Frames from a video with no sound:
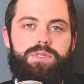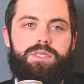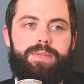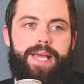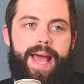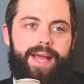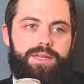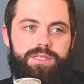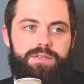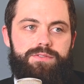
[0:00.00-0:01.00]
to be
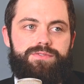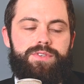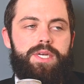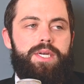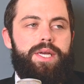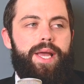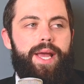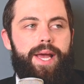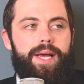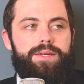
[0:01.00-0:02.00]
active.
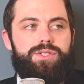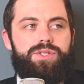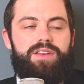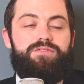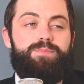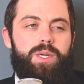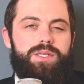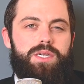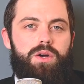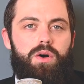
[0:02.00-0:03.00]
And they've
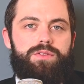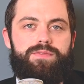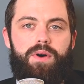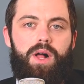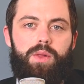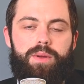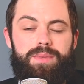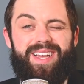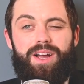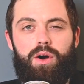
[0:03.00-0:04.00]
built a cult following,
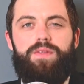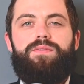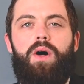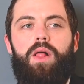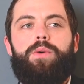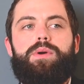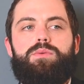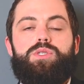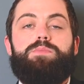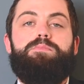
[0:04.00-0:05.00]
but that cult
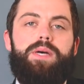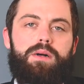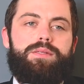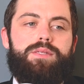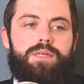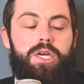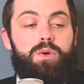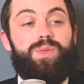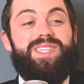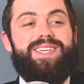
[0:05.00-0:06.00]
following was built
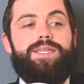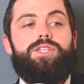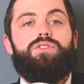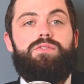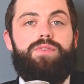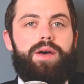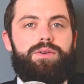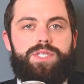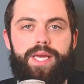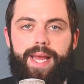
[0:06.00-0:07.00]
with the initial
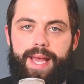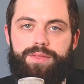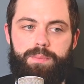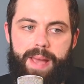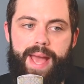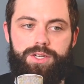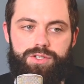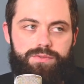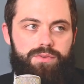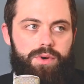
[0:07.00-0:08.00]
founders that had the
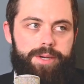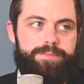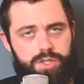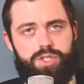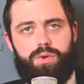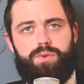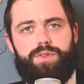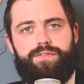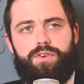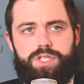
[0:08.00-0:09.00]
passion for it. So
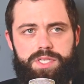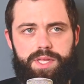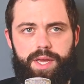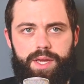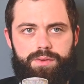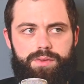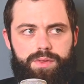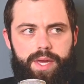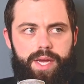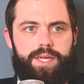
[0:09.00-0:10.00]
the first thing
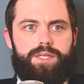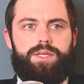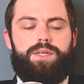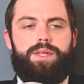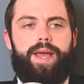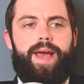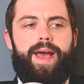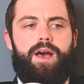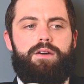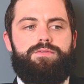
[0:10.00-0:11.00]
that they
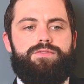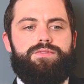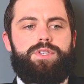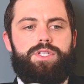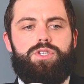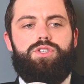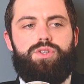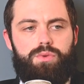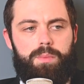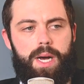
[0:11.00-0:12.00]
have in their
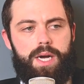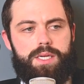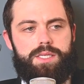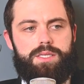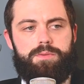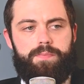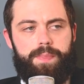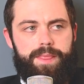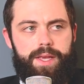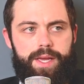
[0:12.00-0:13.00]
toolbox
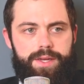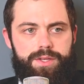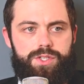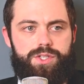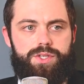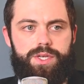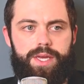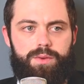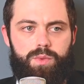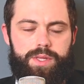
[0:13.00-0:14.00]
is
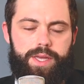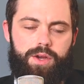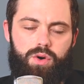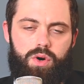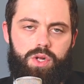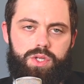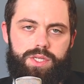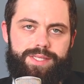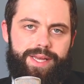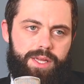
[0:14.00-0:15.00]
what they call
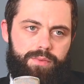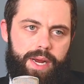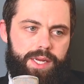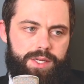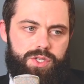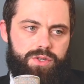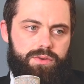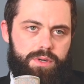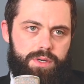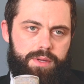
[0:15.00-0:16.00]
a daily readiness
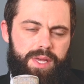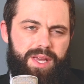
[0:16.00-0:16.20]
score.